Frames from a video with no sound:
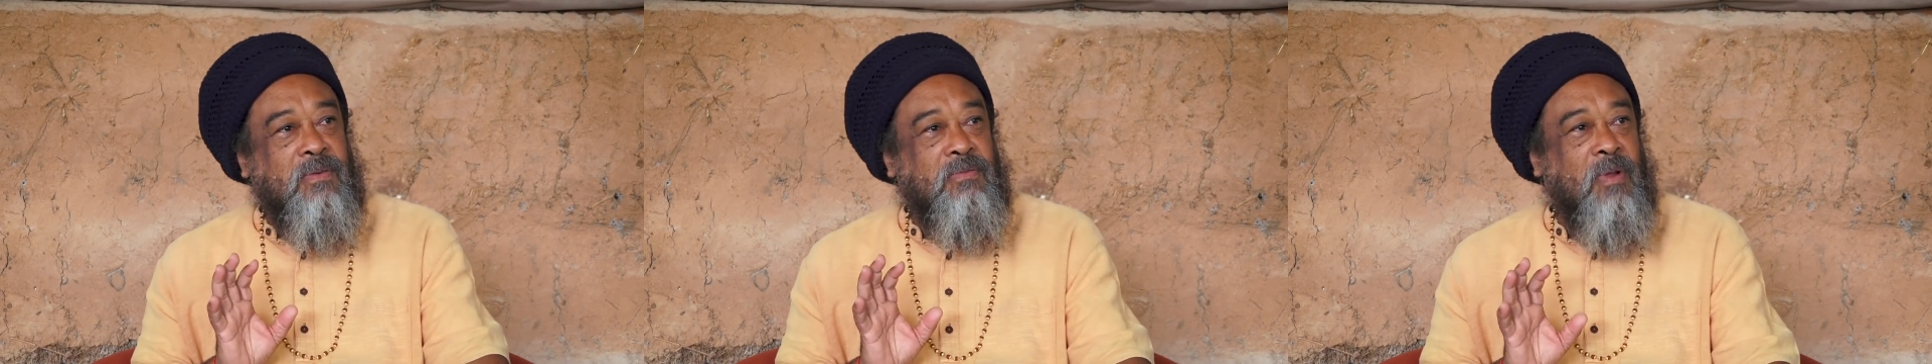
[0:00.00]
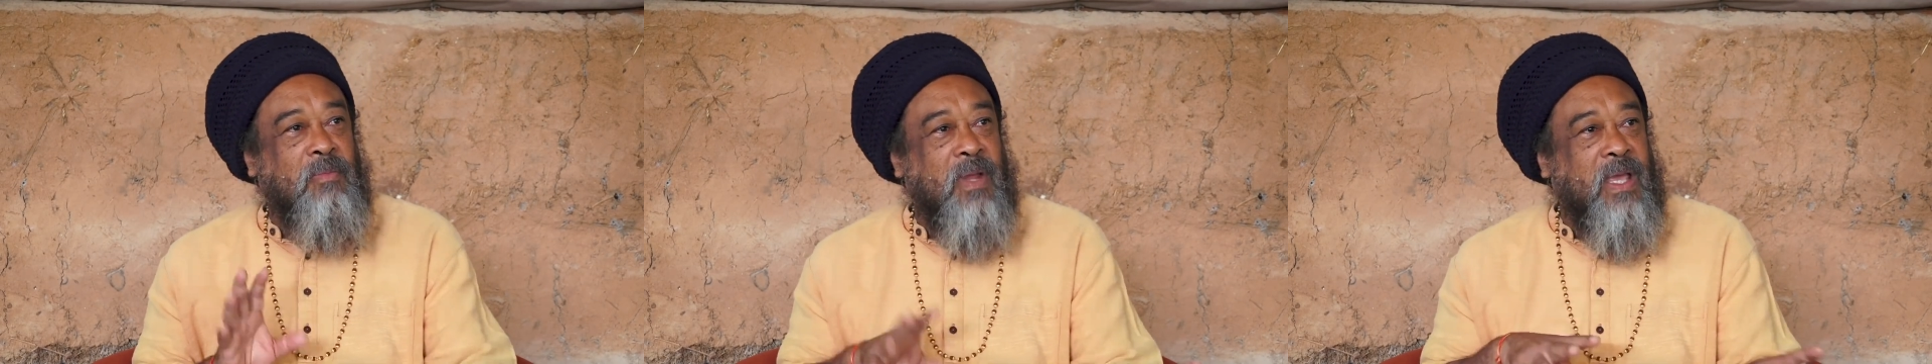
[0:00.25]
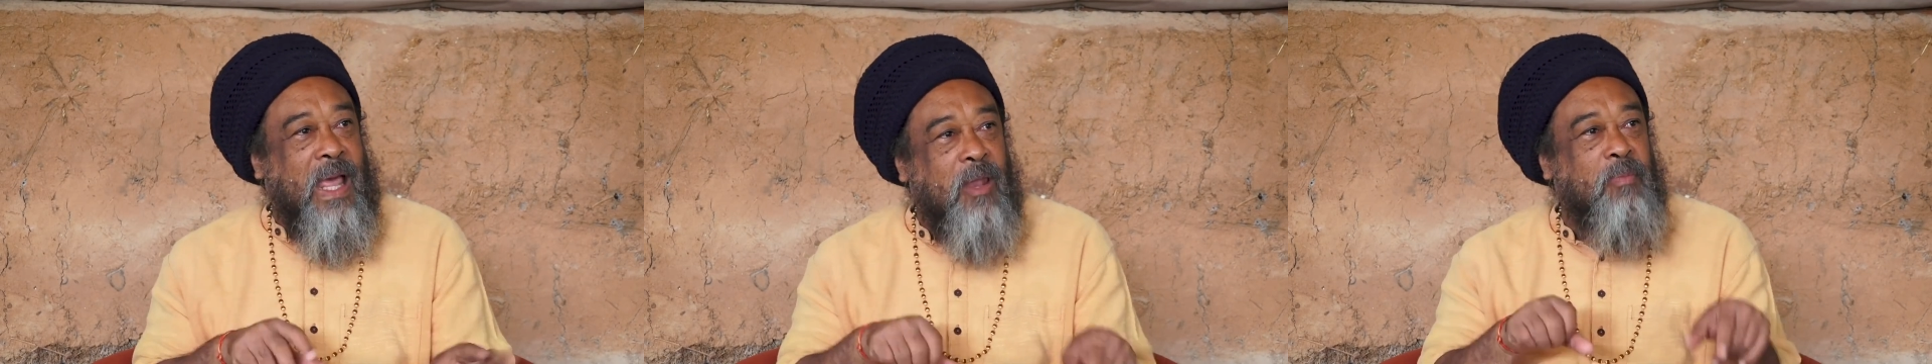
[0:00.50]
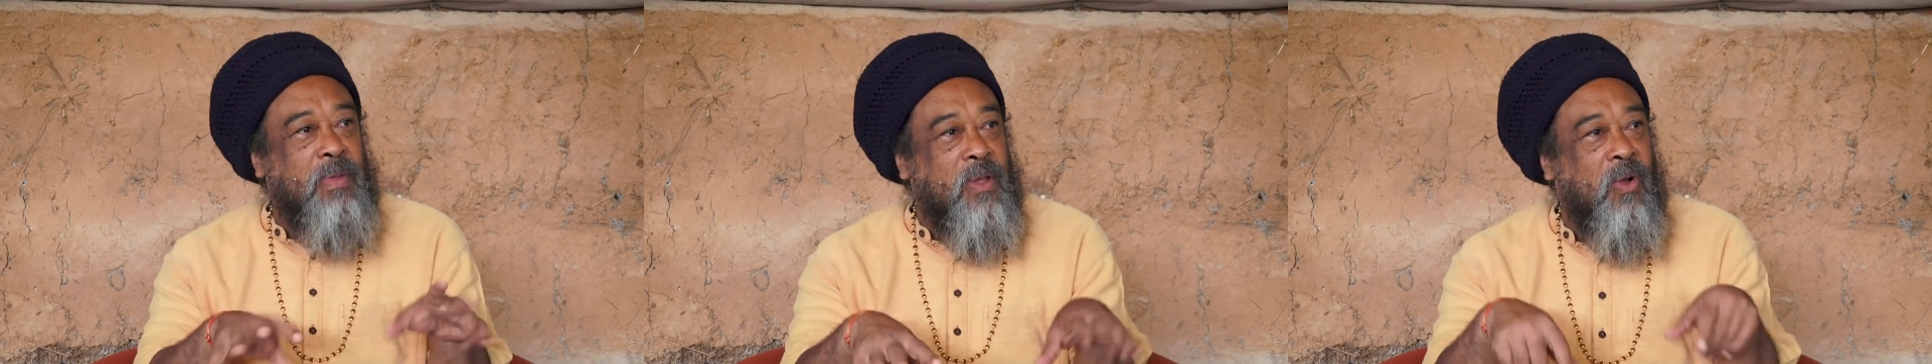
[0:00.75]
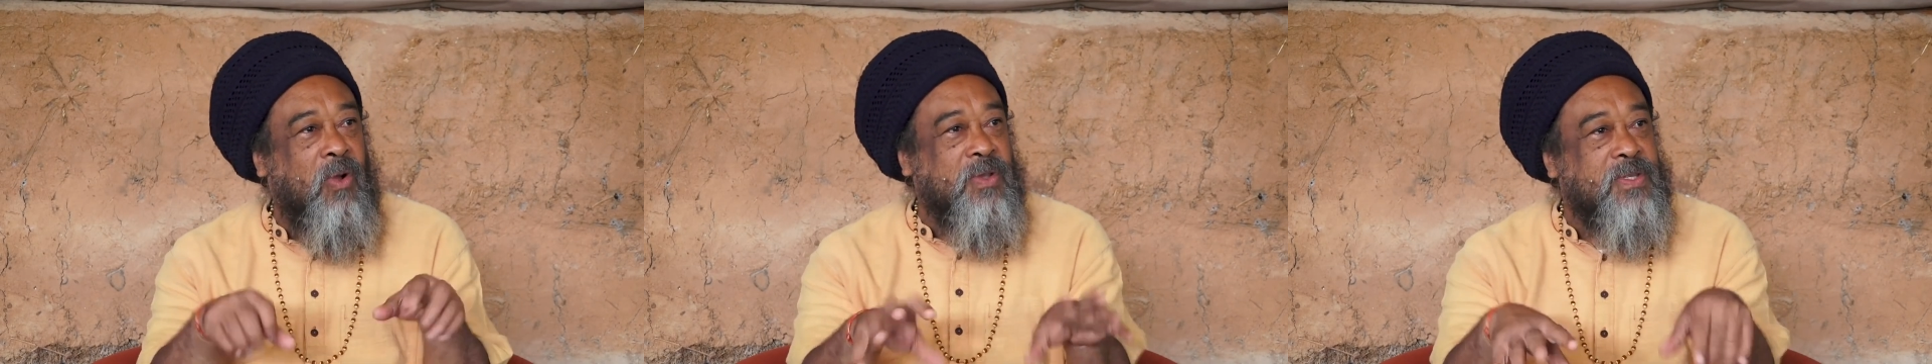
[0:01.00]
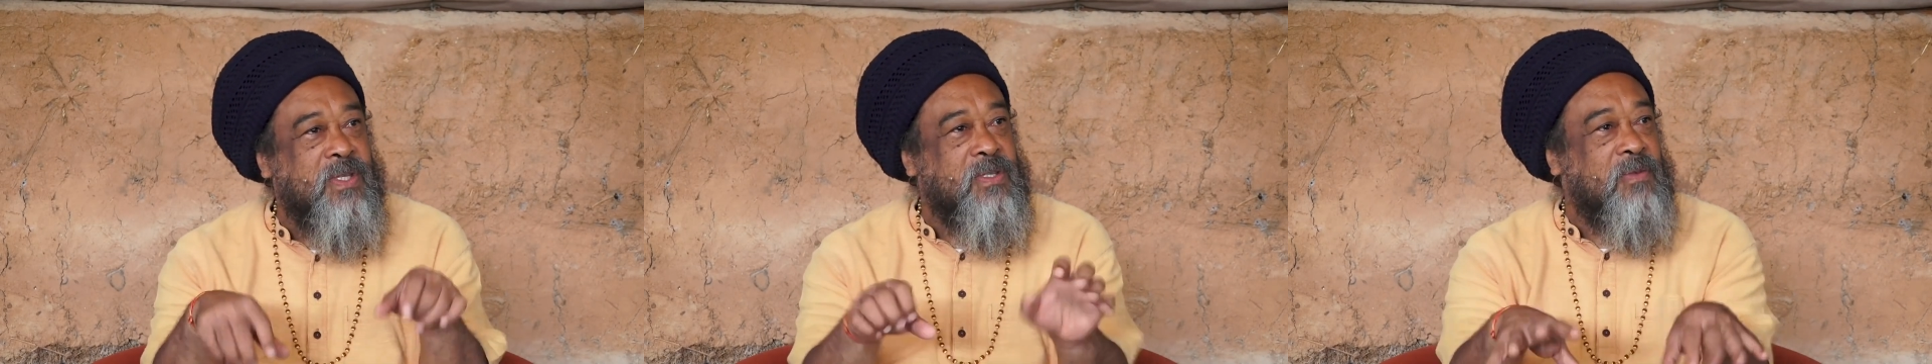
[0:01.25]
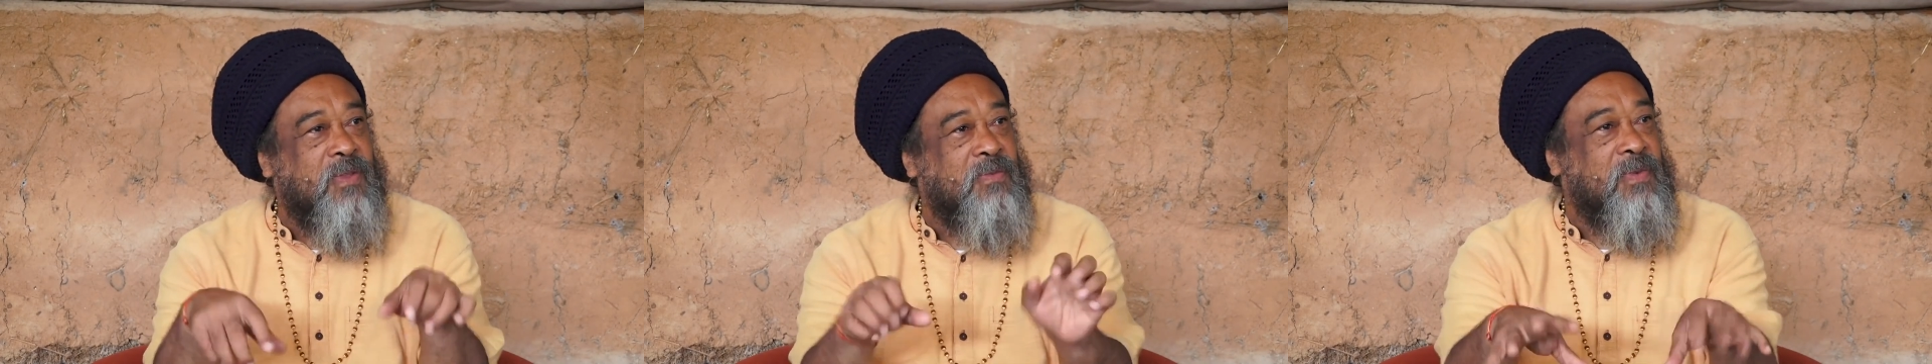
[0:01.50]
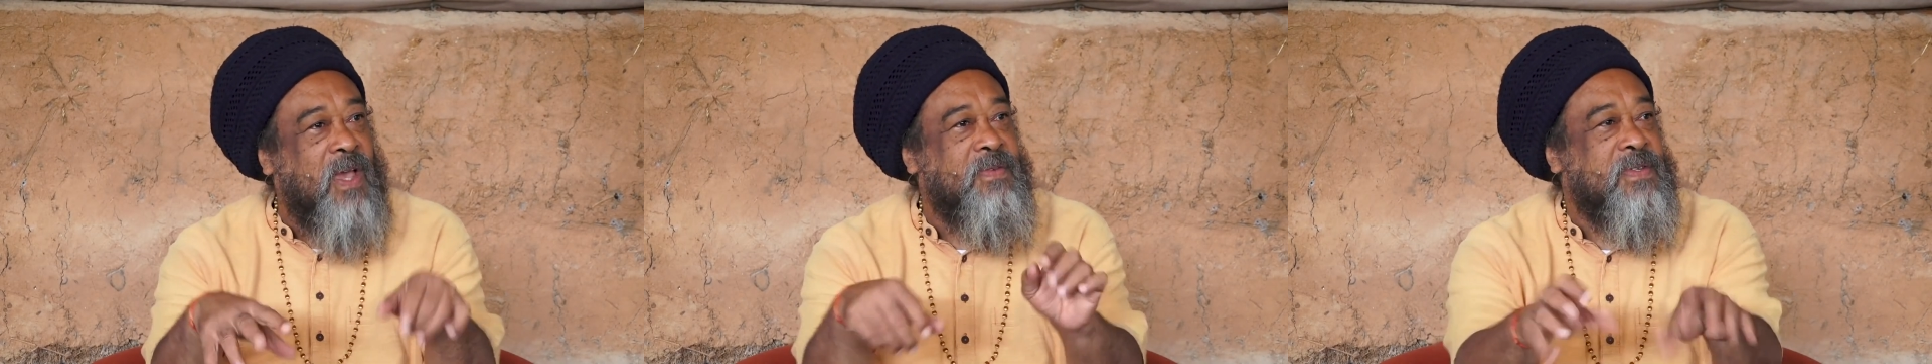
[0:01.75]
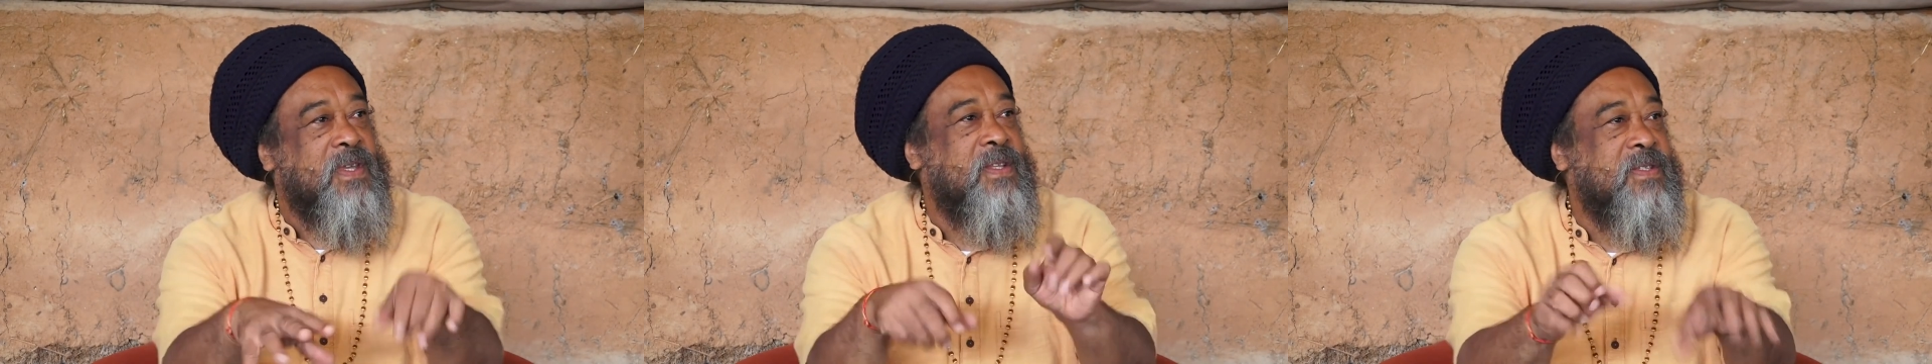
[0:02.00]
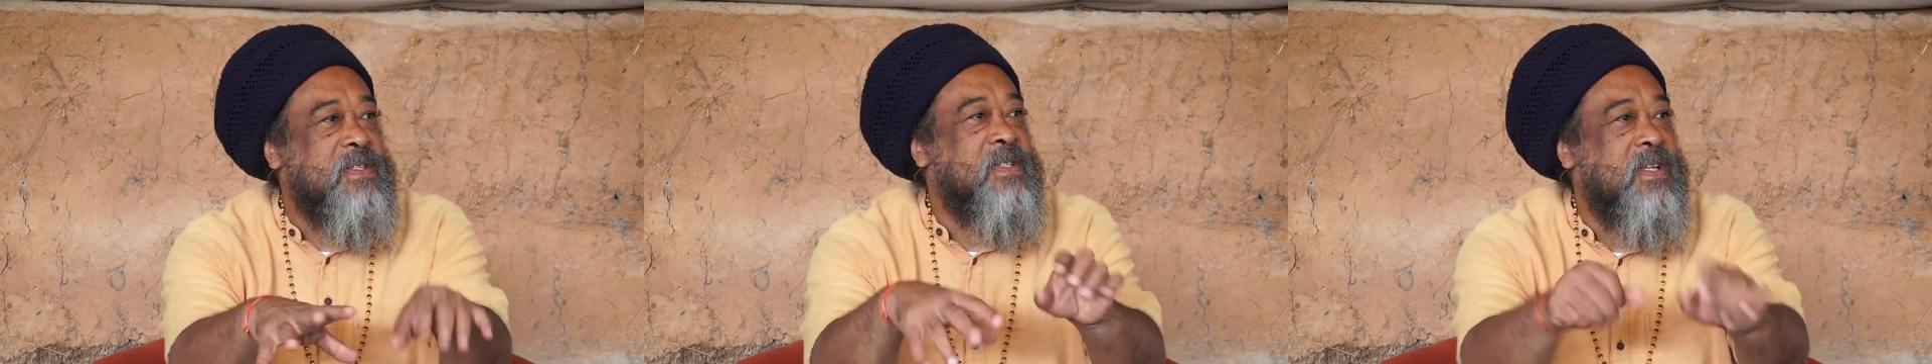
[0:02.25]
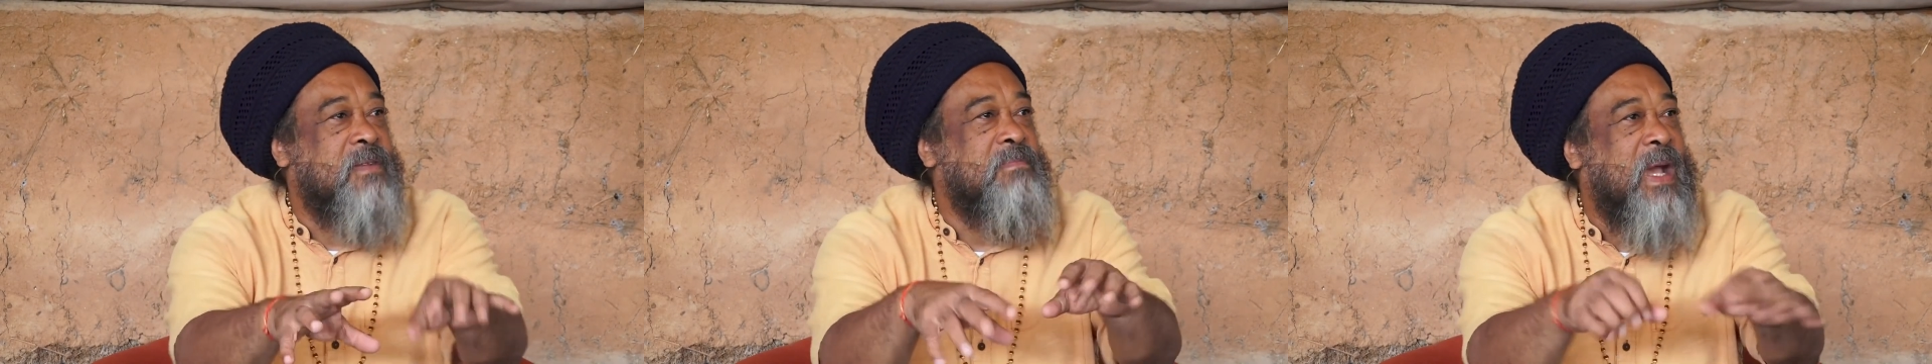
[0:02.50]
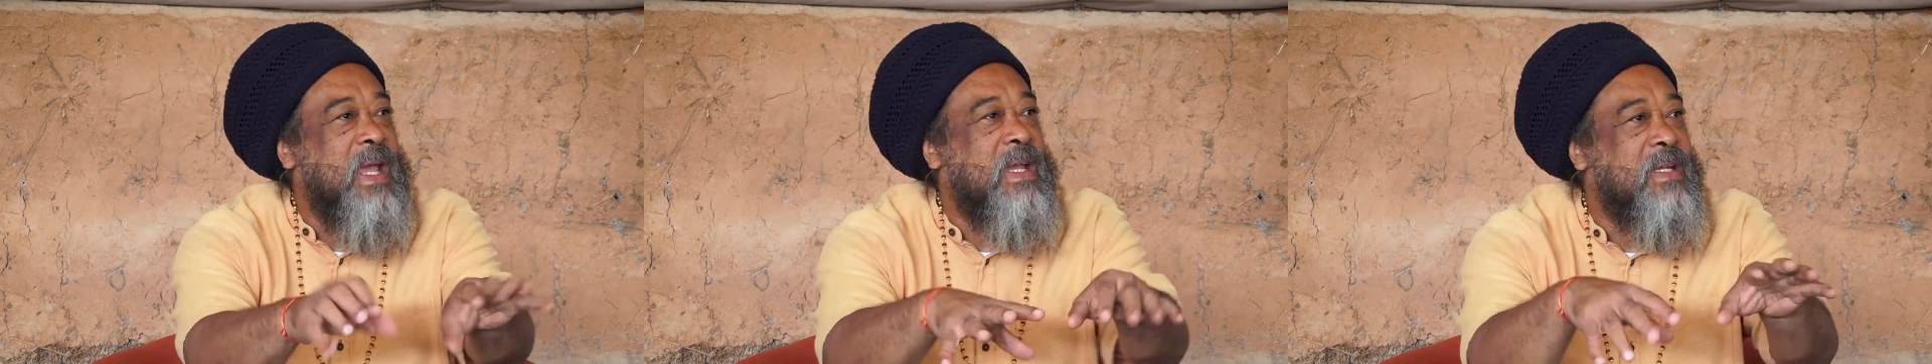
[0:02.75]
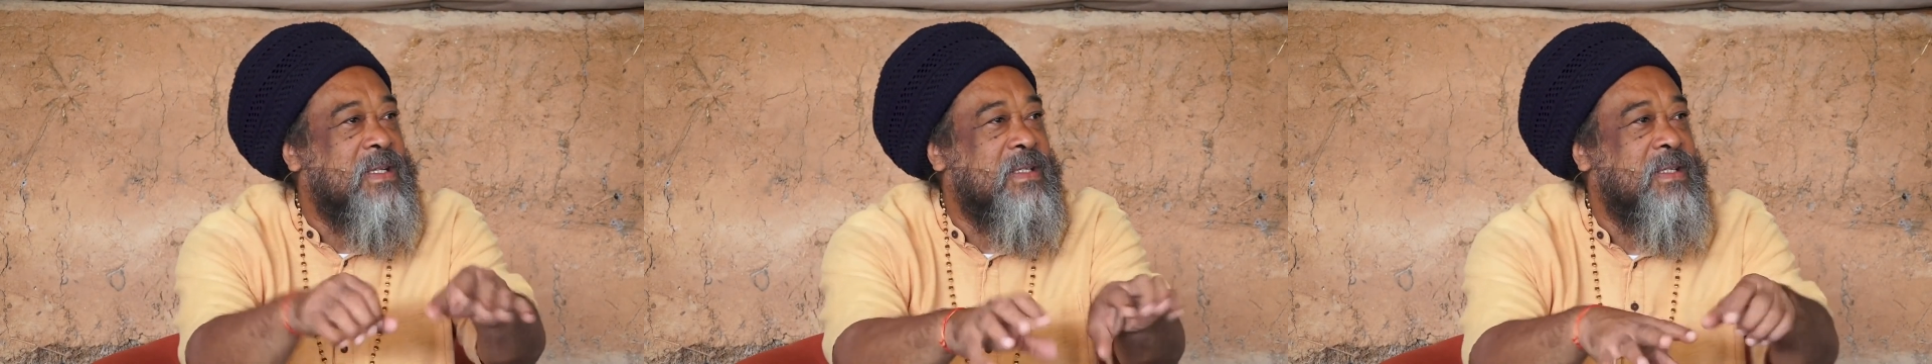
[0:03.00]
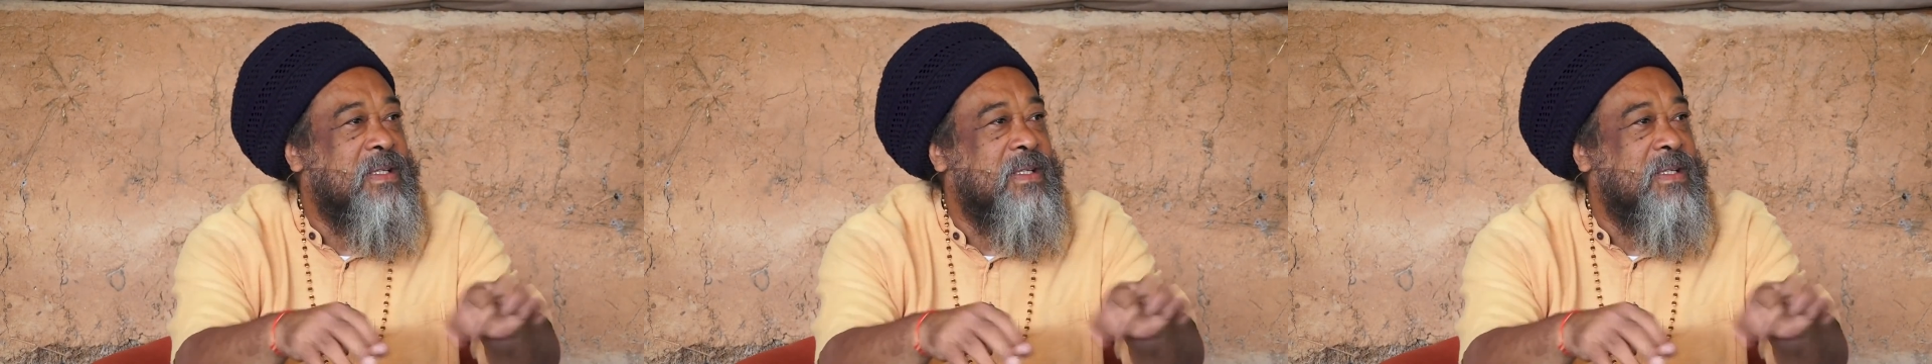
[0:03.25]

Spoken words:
from the galloping horses of the five senses and the mind?